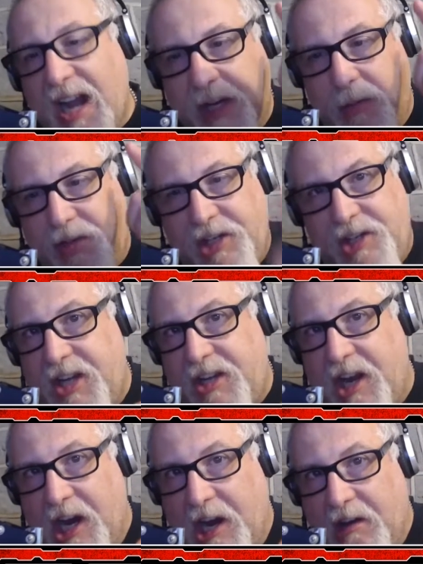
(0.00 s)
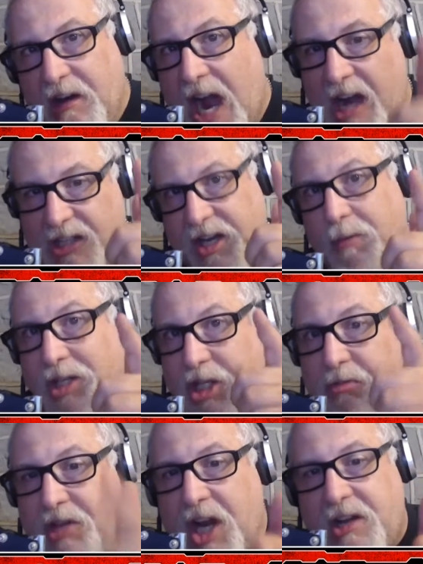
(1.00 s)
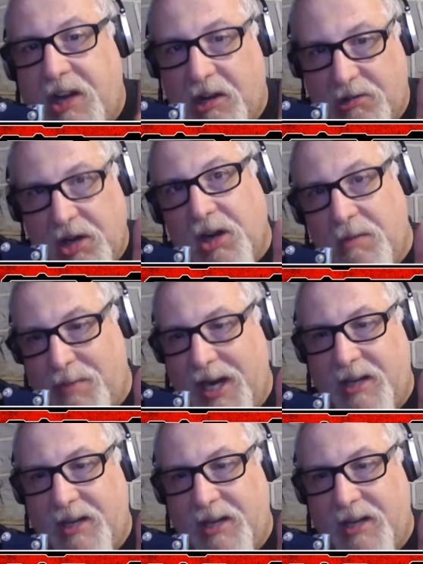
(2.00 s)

I see what you did there. I see what you did there talking